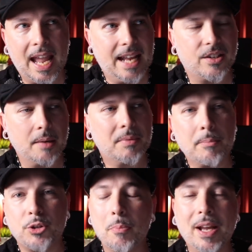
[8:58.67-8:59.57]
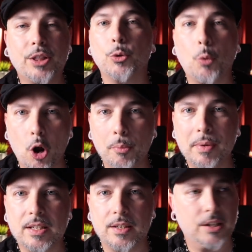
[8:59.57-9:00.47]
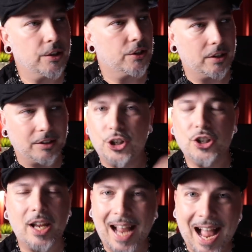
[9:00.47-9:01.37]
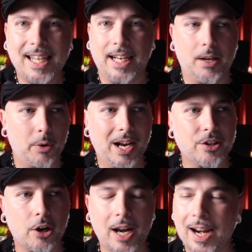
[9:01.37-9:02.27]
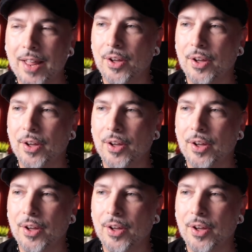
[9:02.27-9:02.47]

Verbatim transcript: And sometimes you make the wrong businesses, just like I did. When I started out, I